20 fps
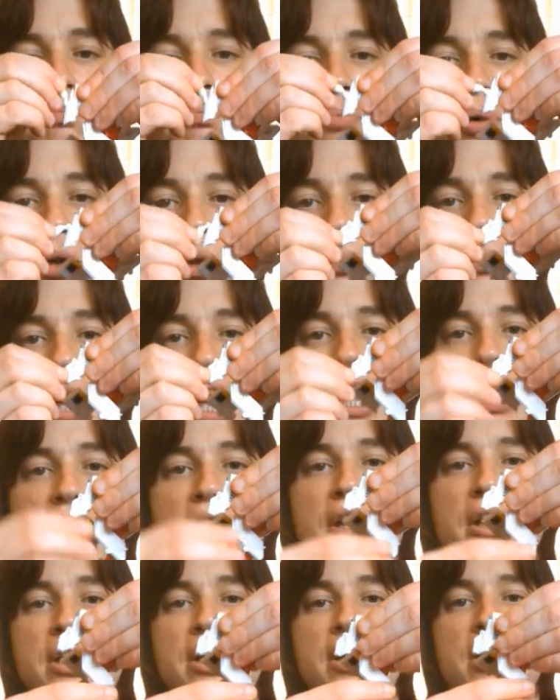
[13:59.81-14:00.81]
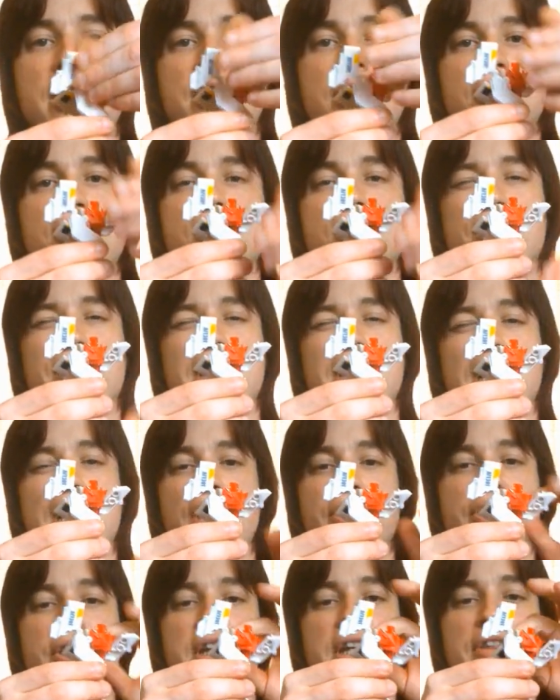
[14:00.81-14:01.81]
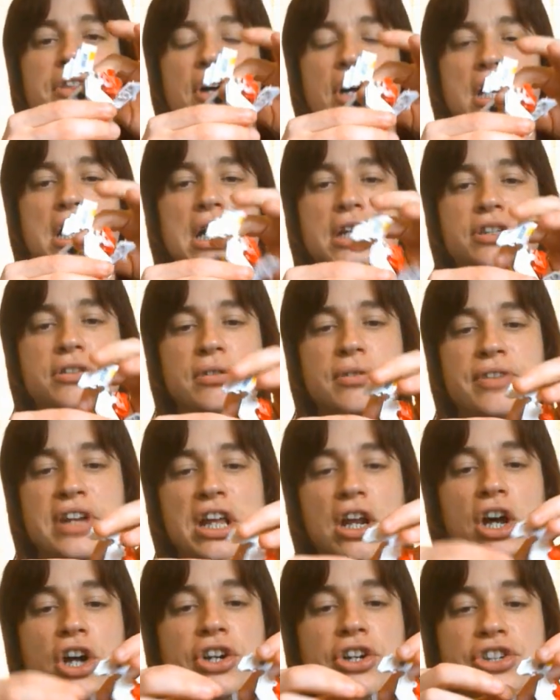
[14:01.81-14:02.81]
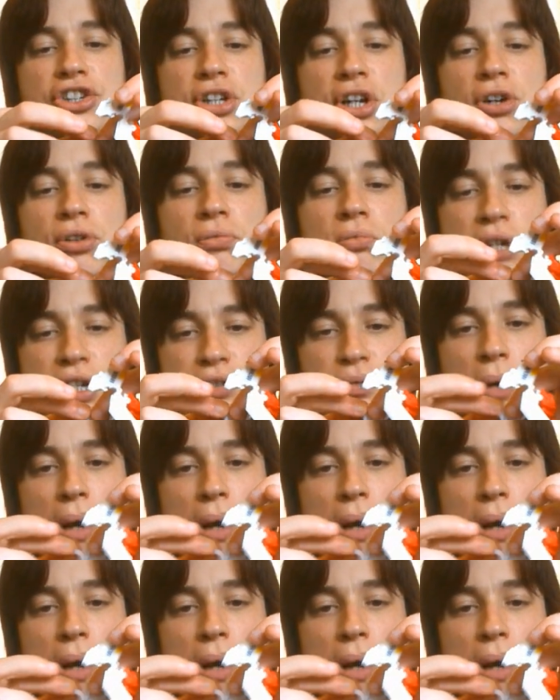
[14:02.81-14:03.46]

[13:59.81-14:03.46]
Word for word: pull back to reveal underneath uh, to reveal underslung wrist